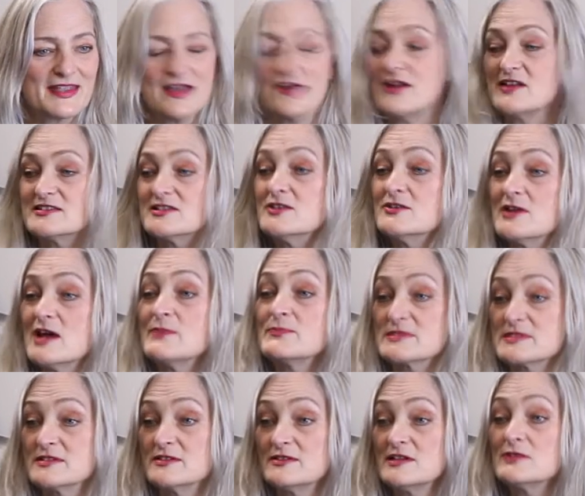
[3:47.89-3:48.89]
Yeah, I do
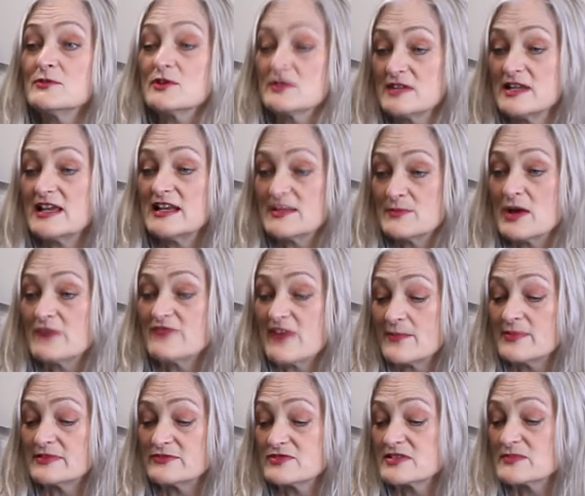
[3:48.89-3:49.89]
absolutely want Neil in my
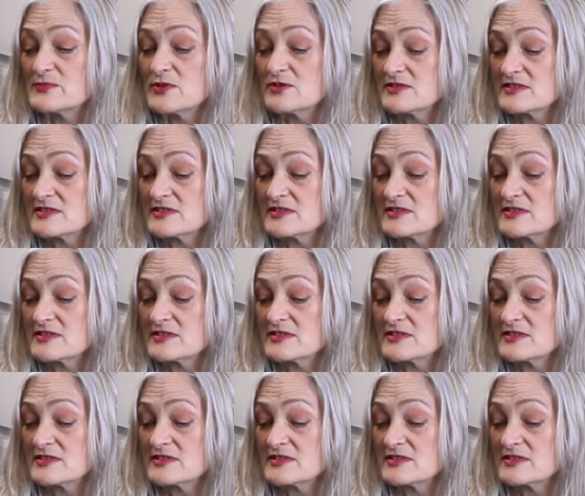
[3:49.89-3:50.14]
rapid response team.